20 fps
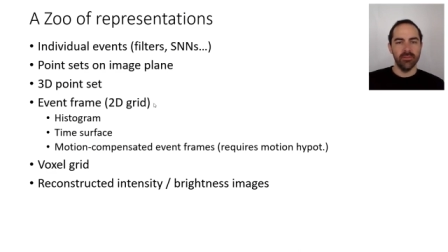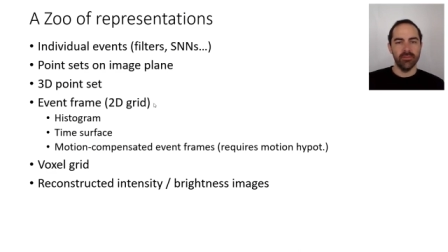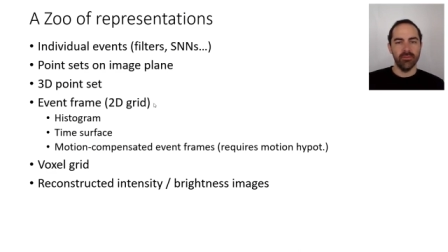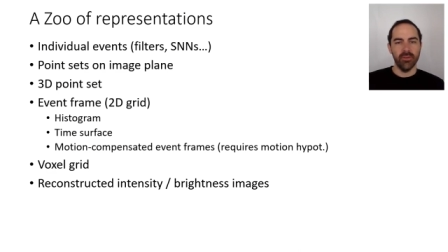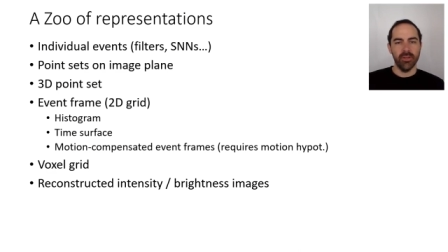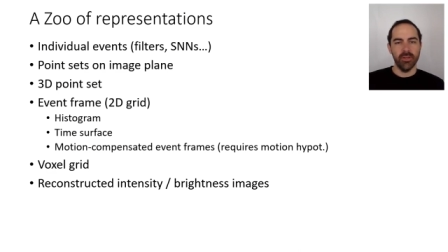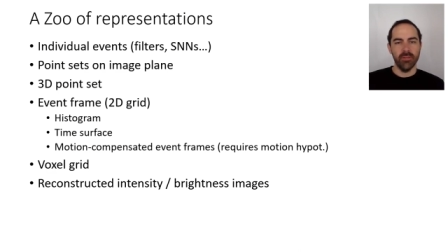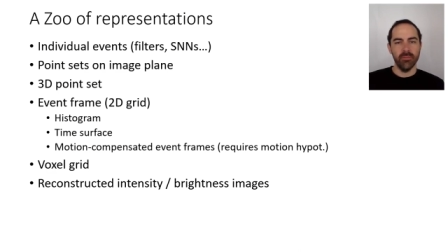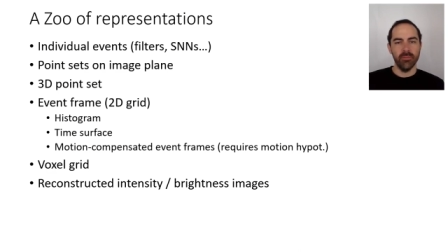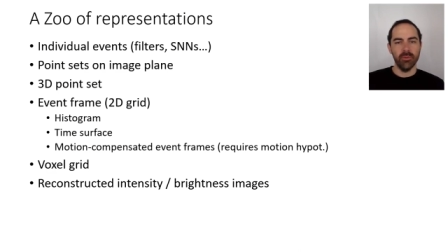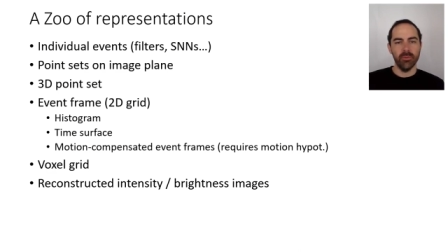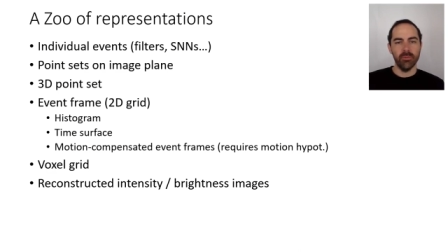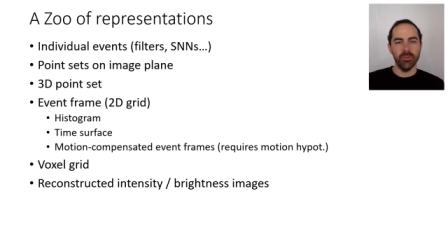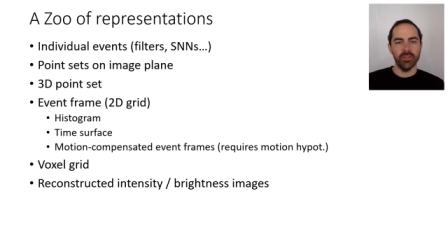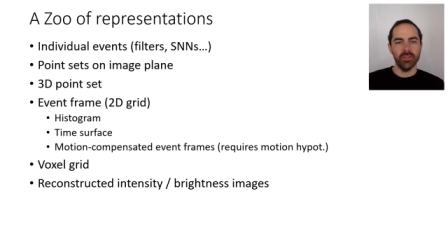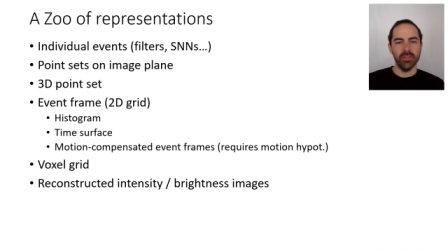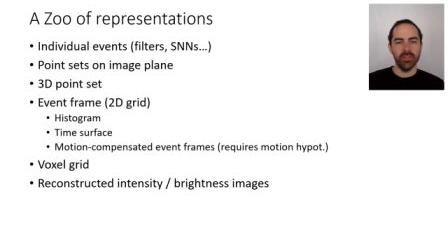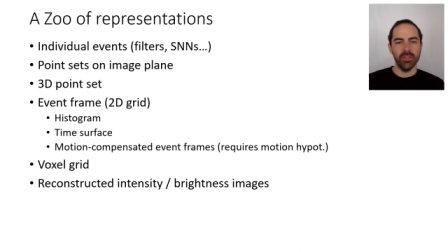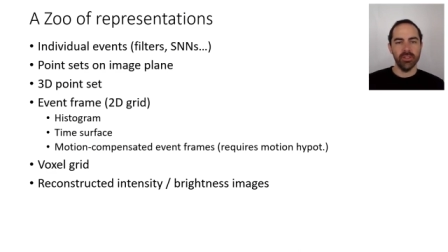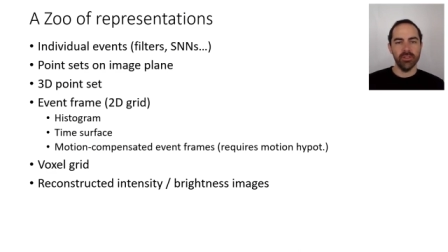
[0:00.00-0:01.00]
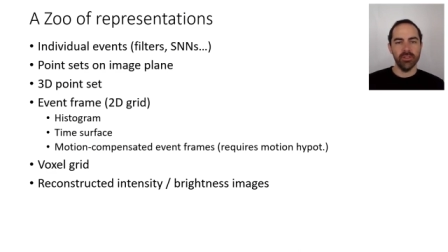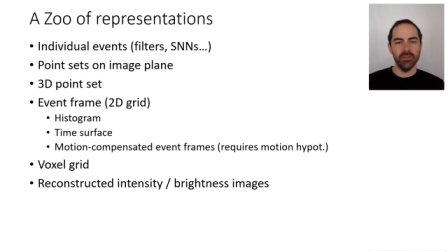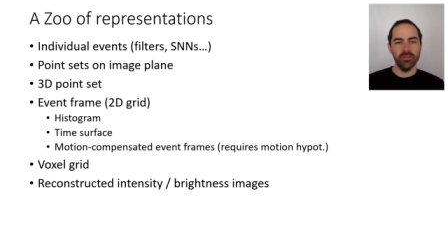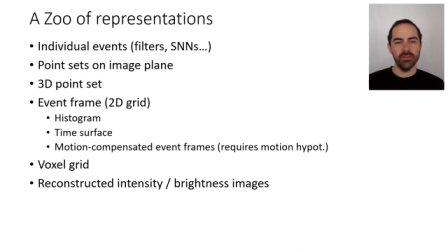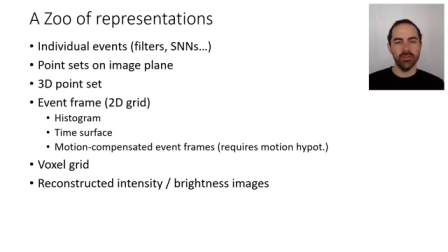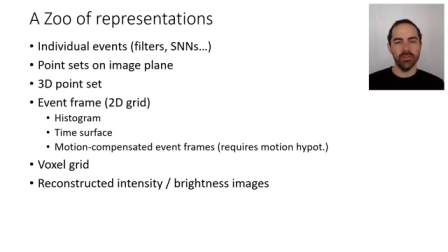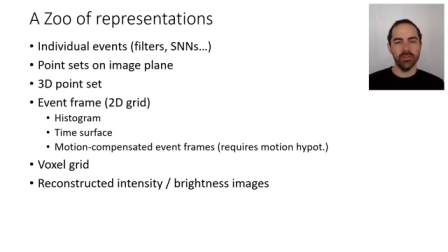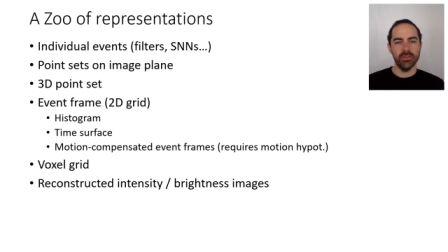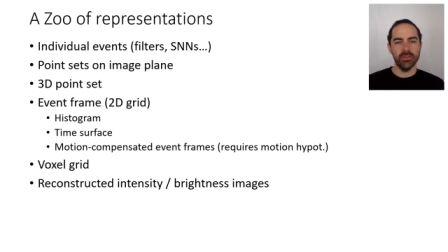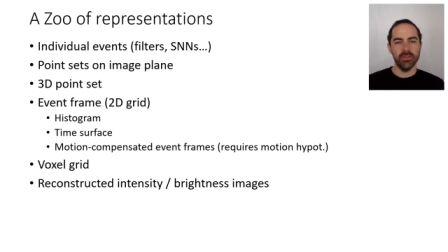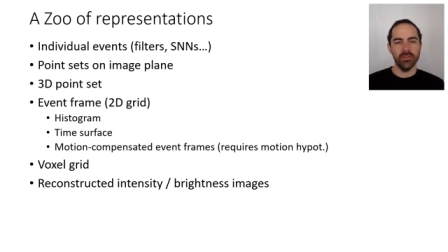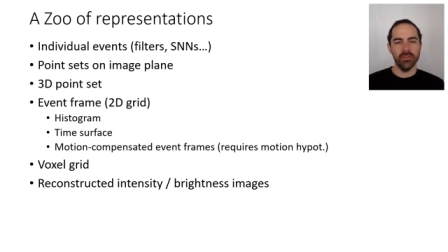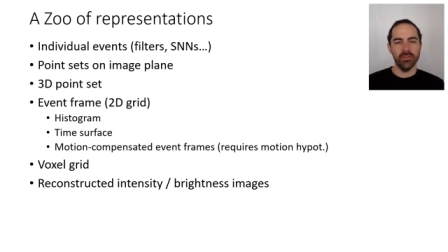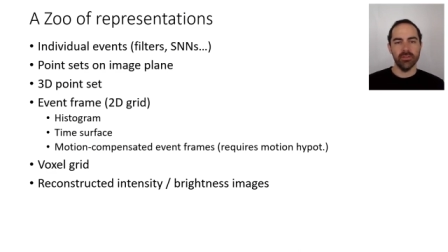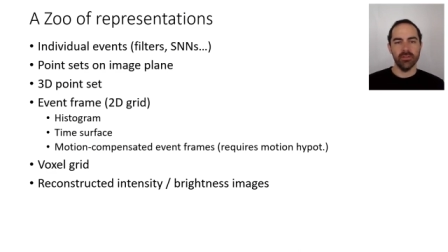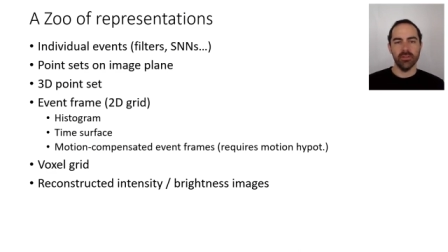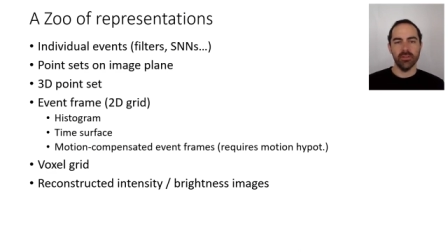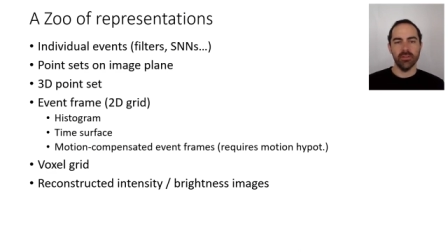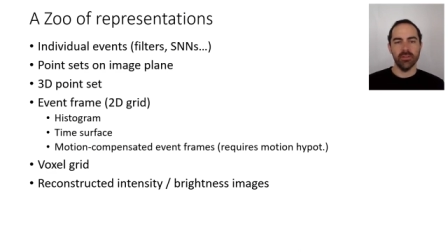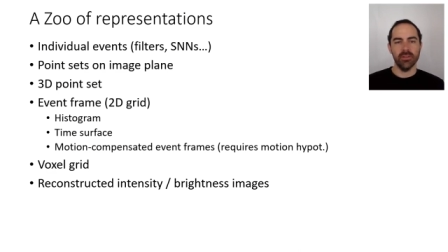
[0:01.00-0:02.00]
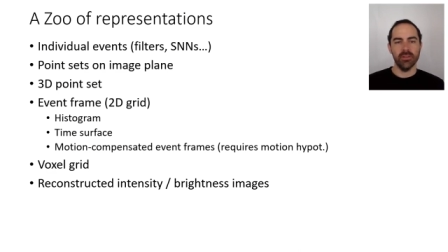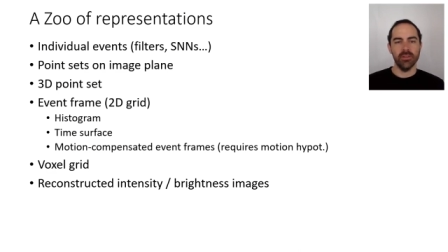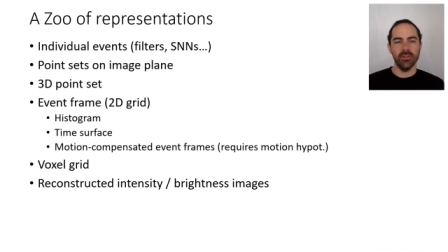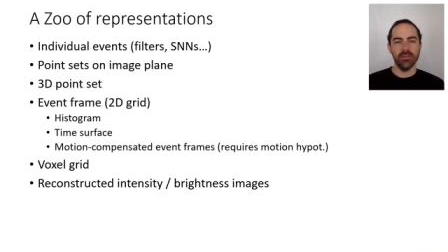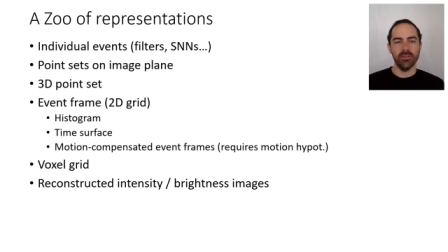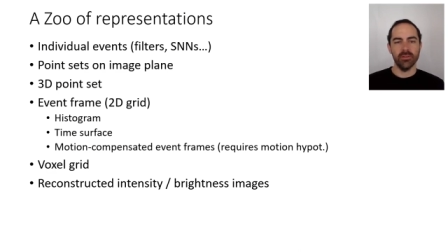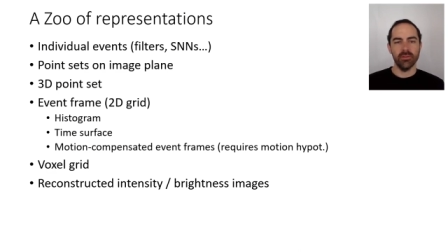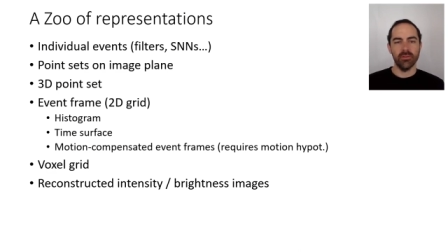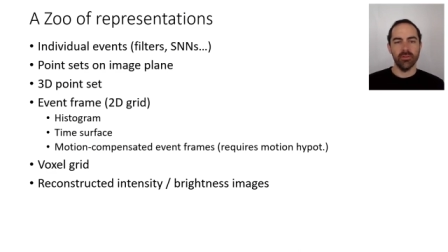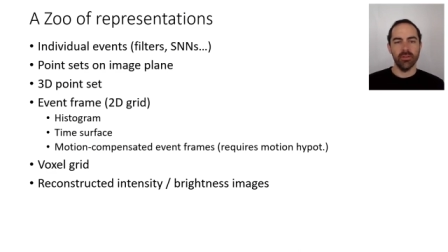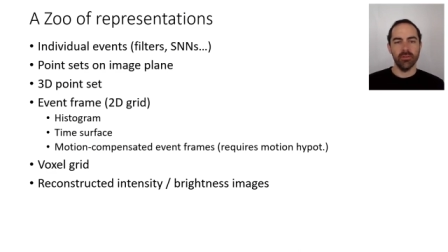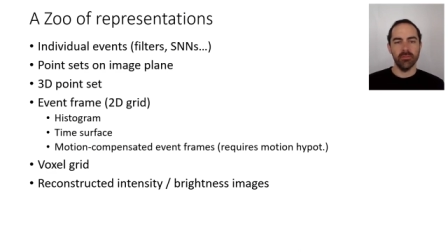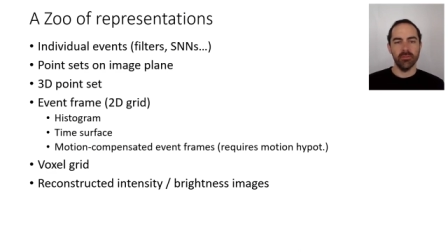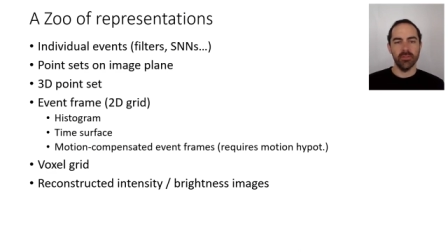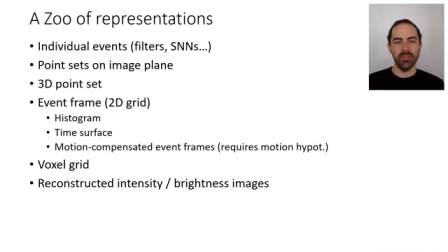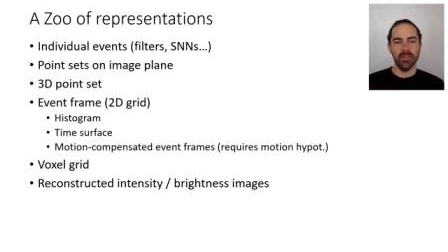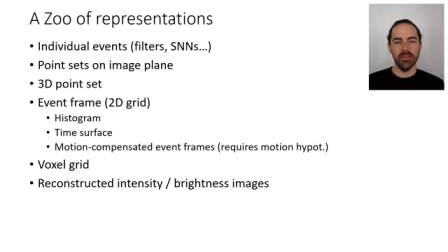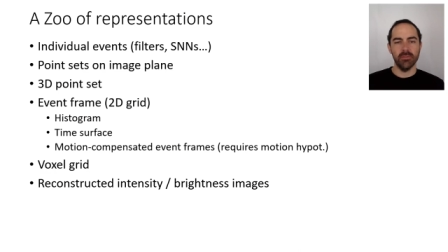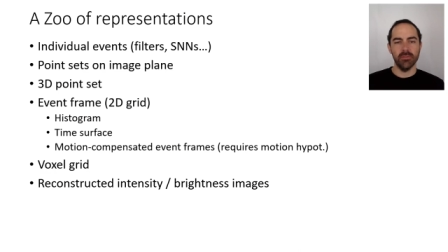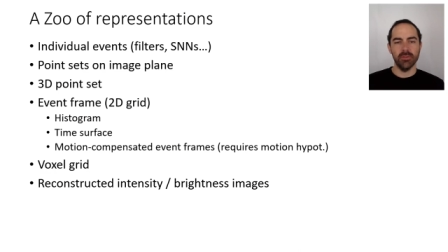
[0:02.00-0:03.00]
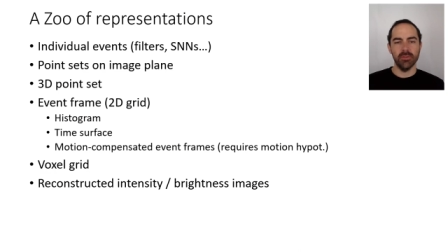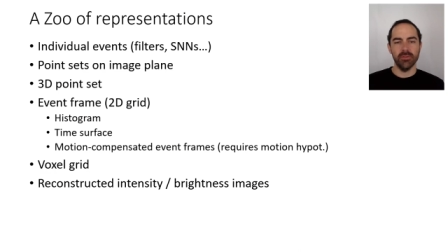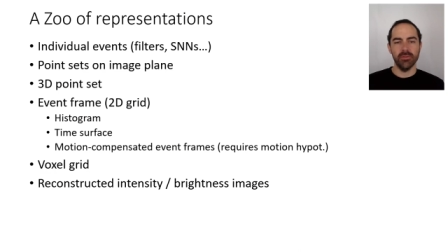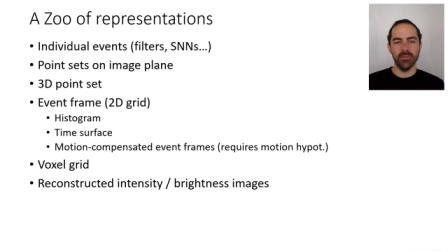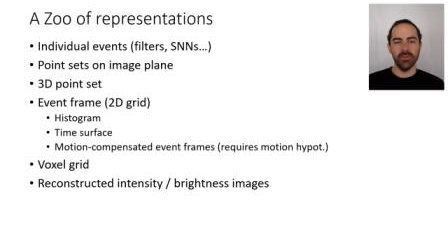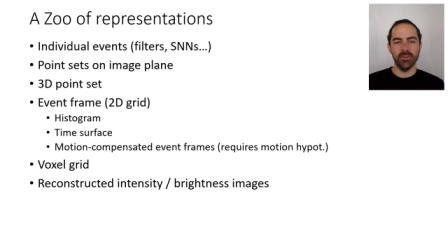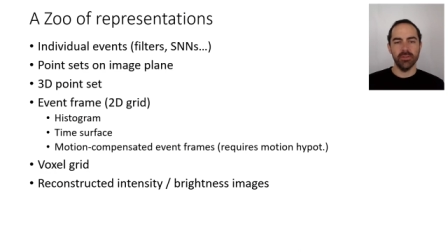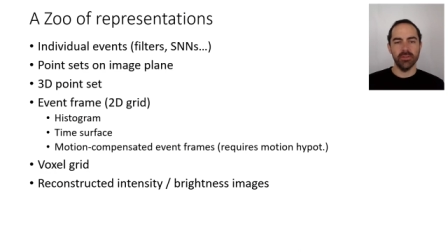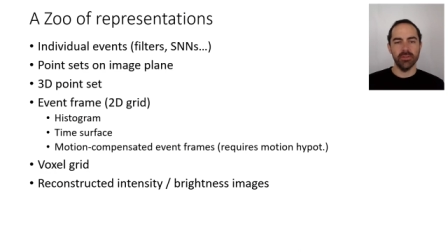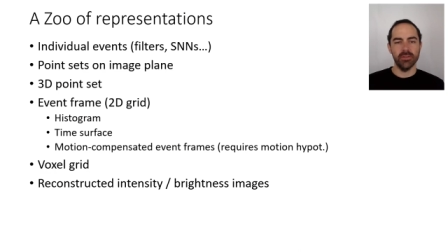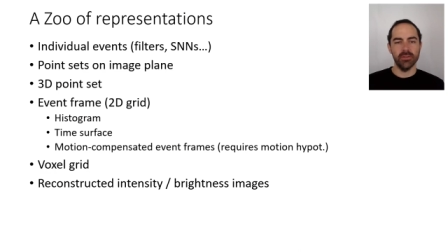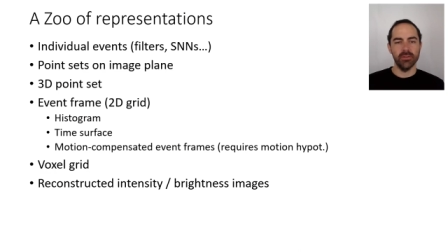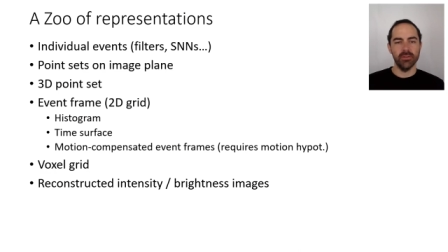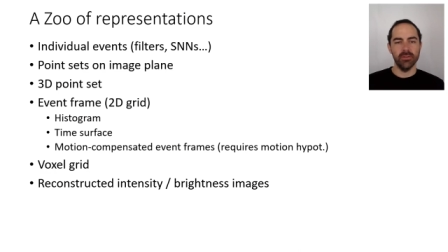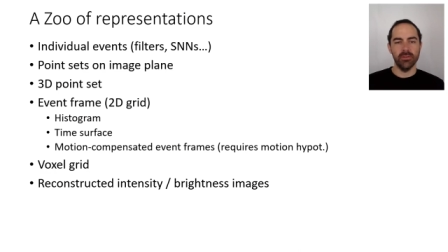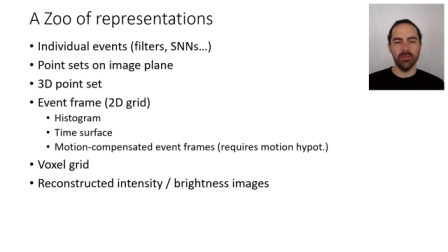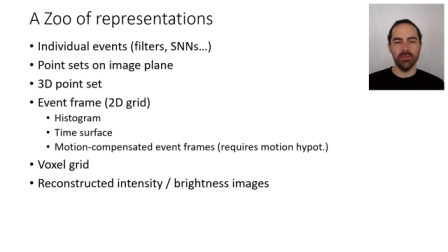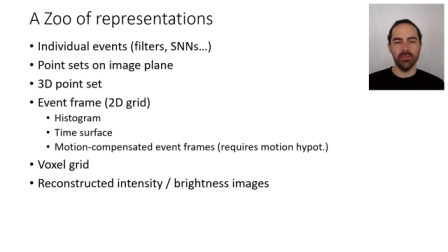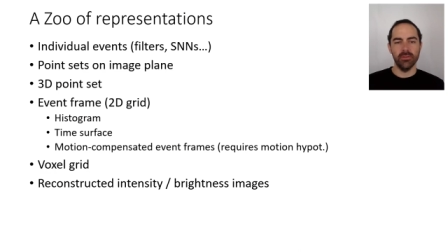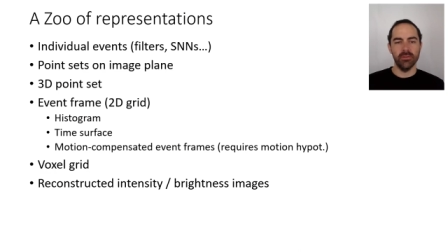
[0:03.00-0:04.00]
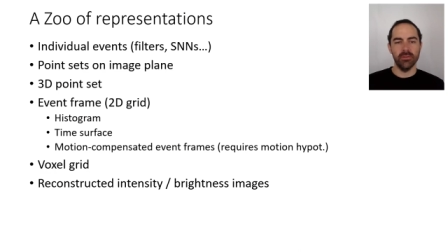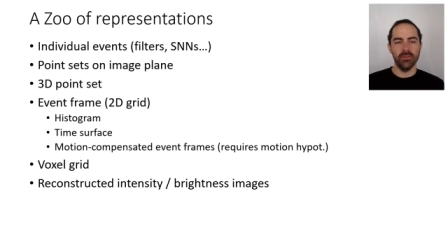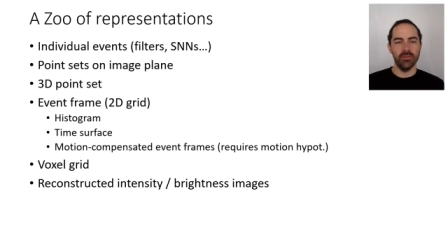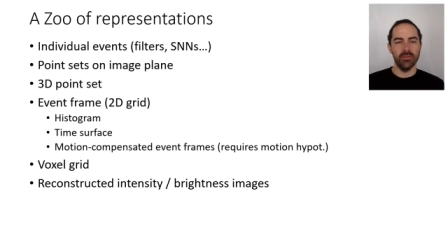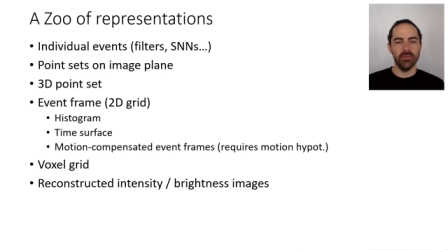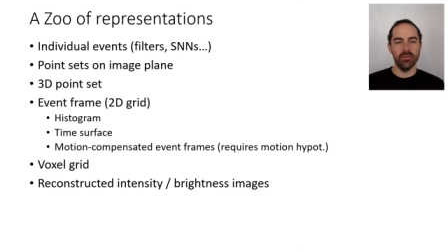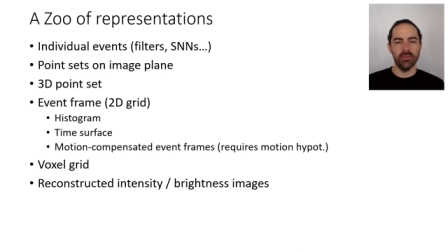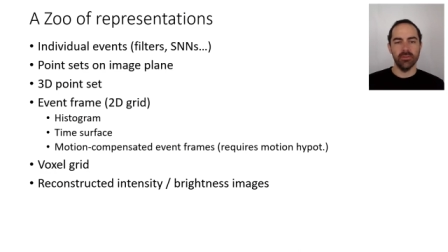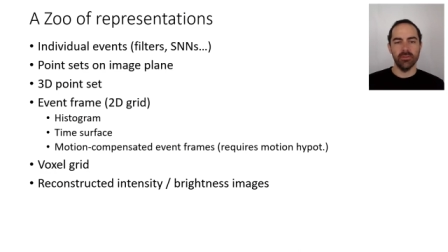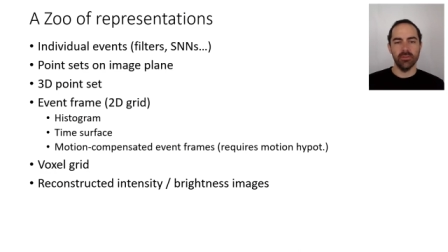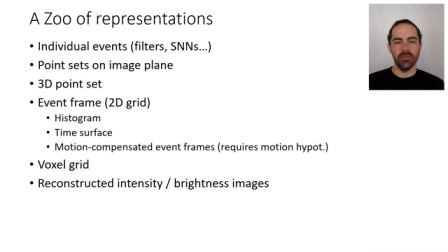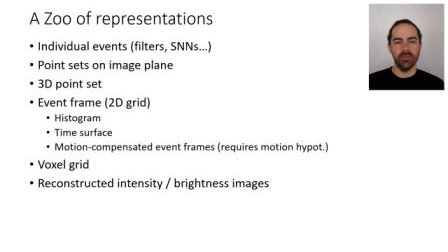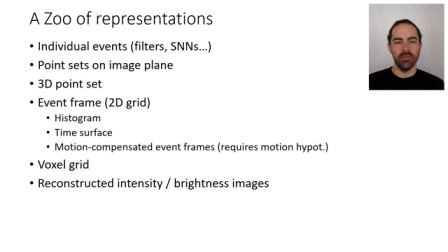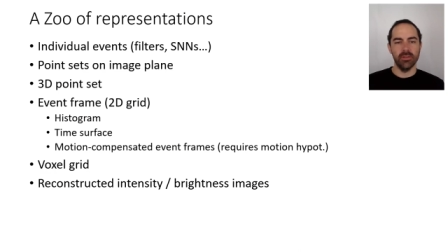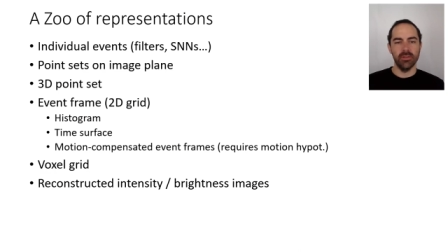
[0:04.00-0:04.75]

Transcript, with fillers: frame representations, such as histogram, time surface, or